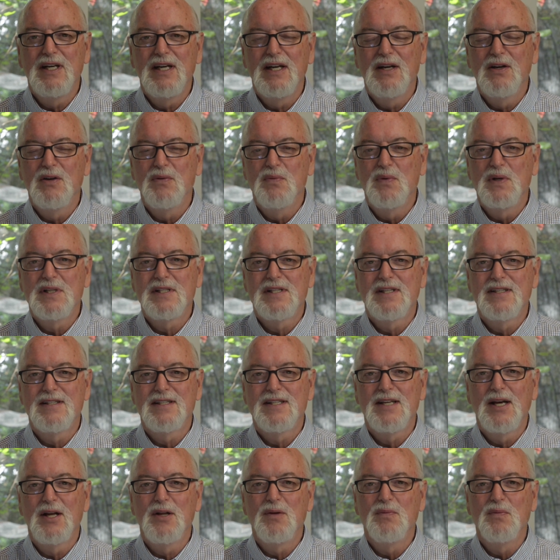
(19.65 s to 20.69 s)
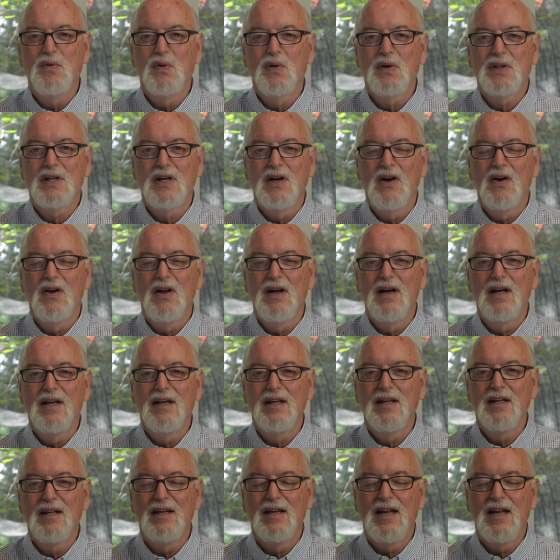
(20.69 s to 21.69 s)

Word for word: here in Winston-Salem, North Carolina,